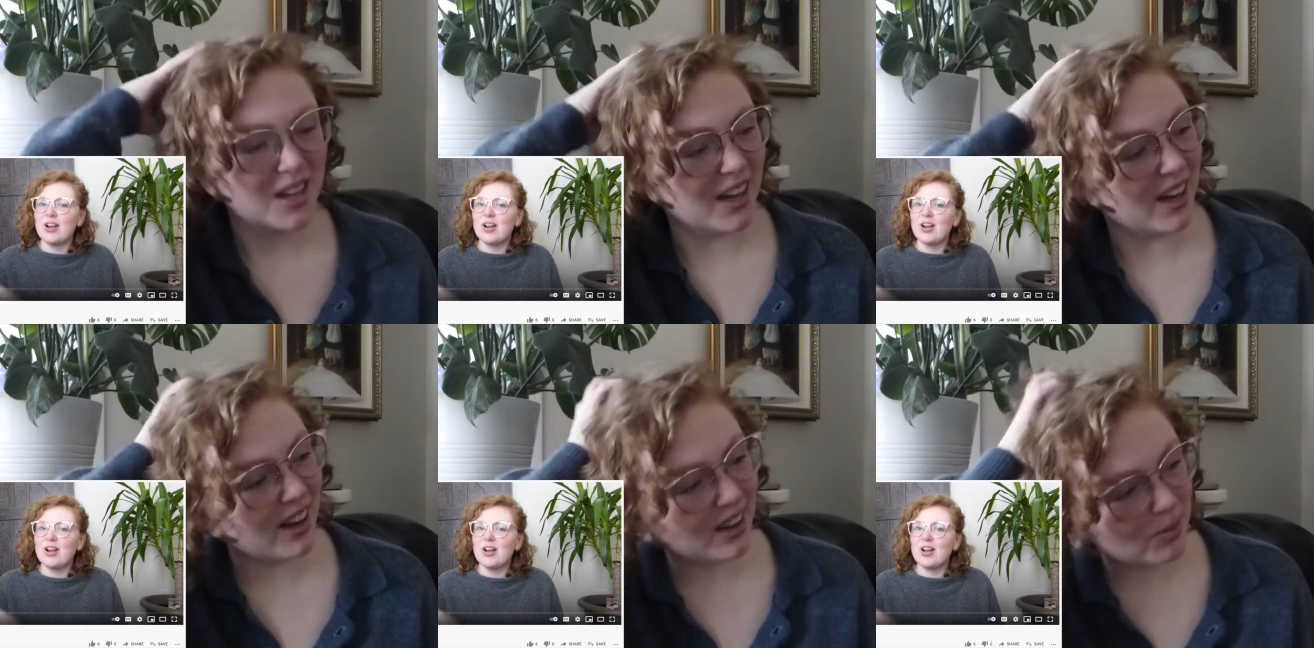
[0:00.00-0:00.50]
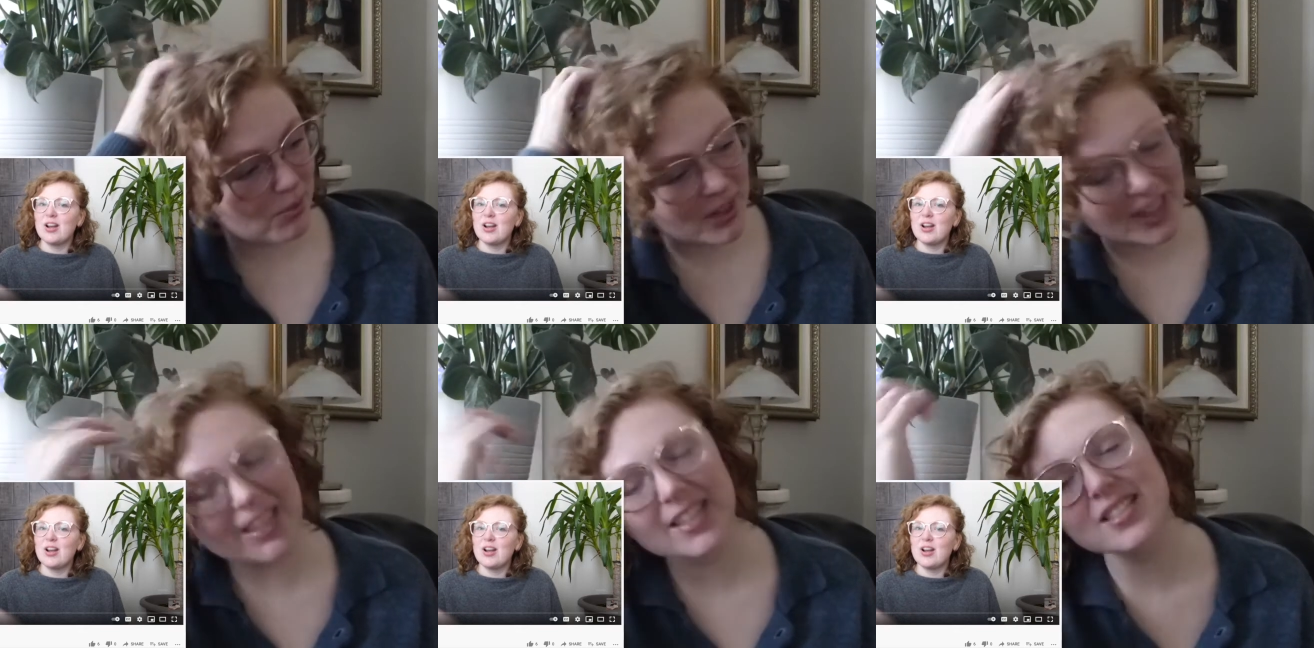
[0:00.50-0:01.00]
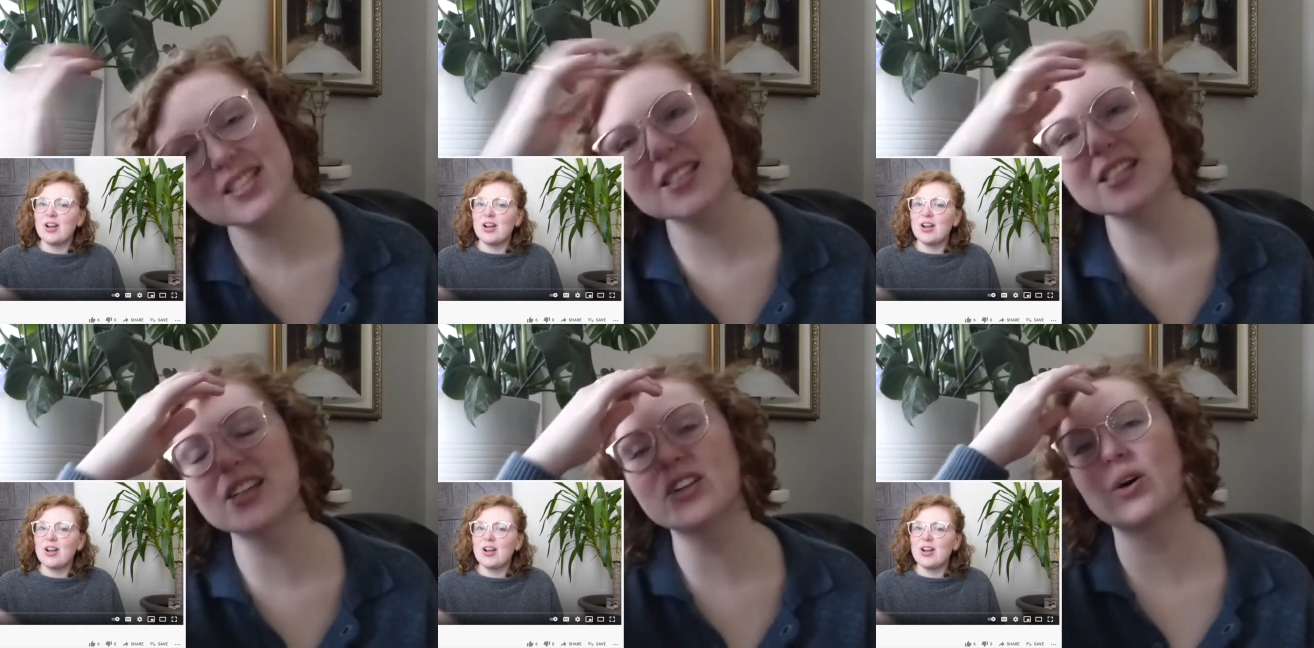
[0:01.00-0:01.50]
Speaker 1: but it is
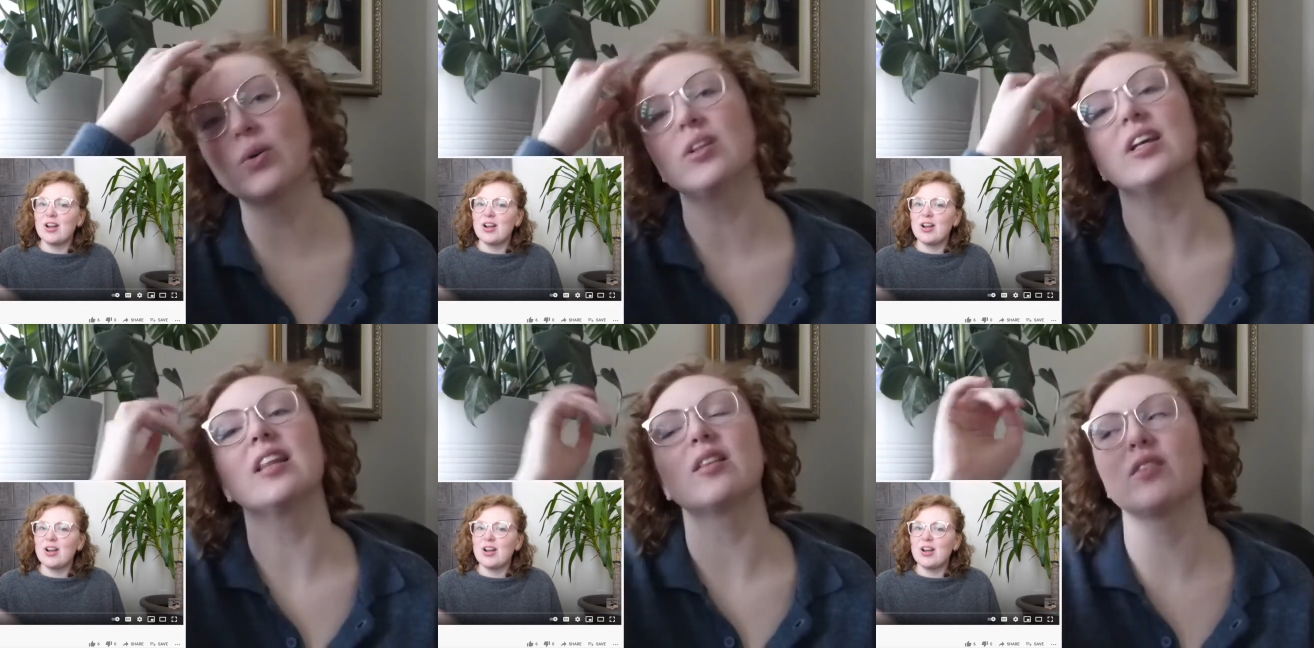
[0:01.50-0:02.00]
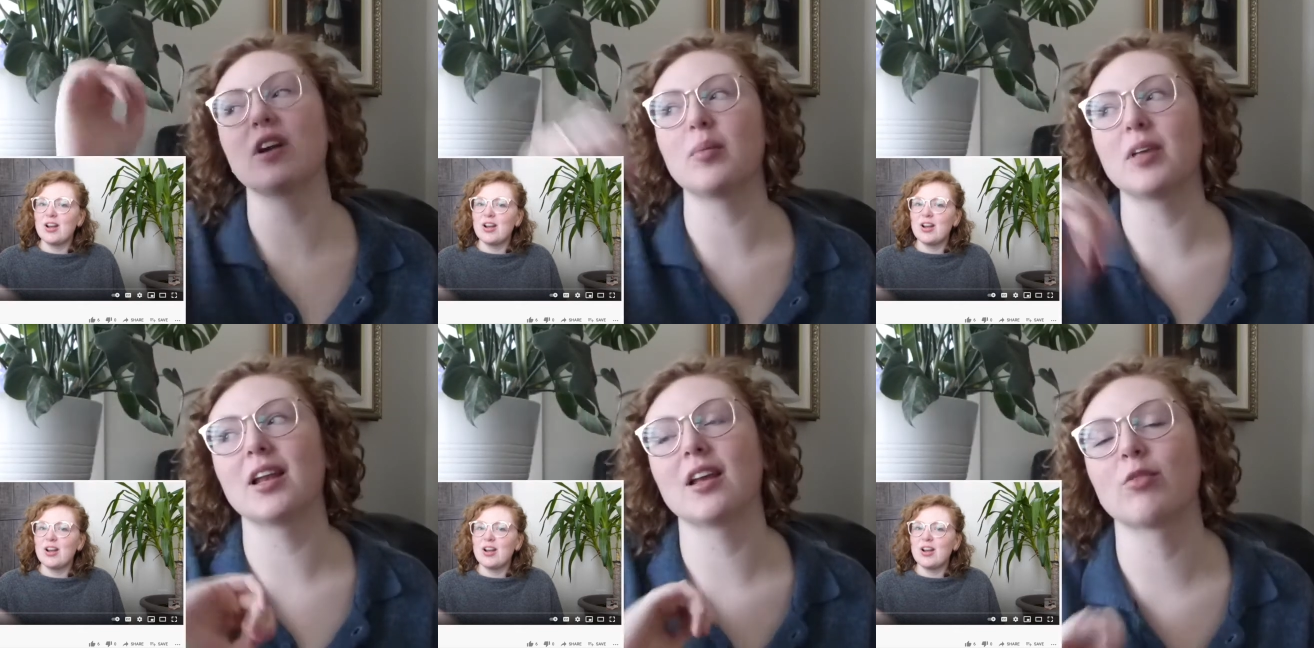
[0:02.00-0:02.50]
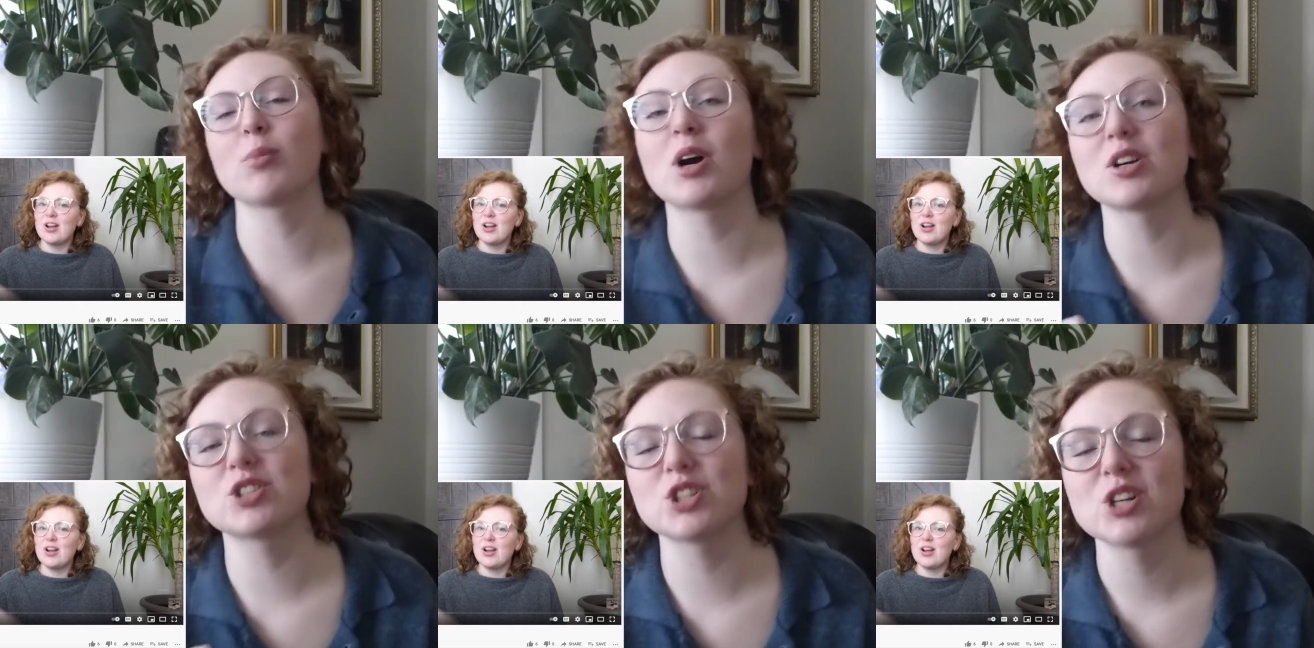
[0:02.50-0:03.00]
still only the very beginning of
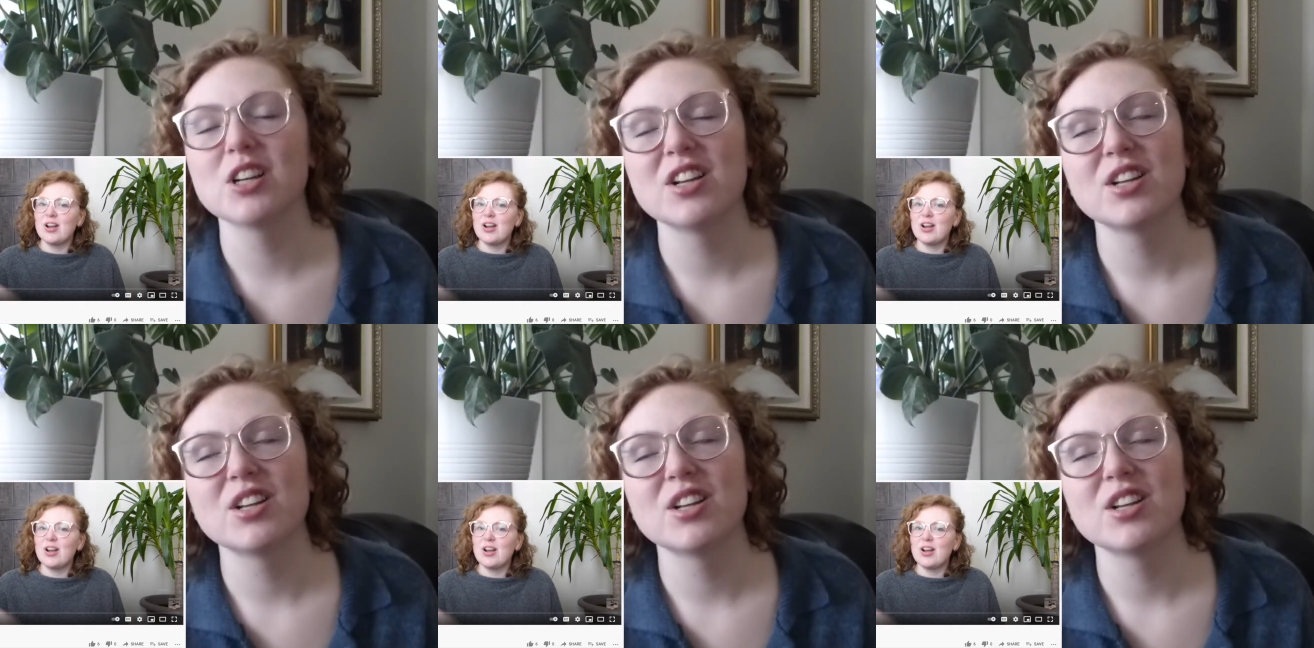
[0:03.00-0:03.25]
March,